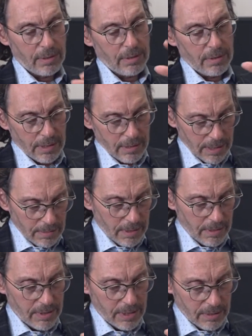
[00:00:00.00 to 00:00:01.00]

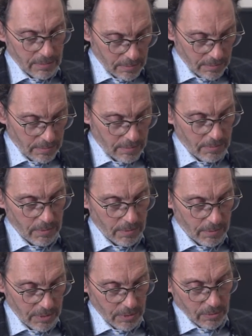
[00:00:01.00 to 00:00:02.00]
I think
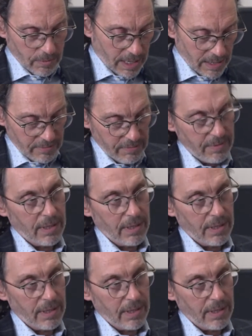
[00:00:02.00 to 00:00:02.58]
you'll have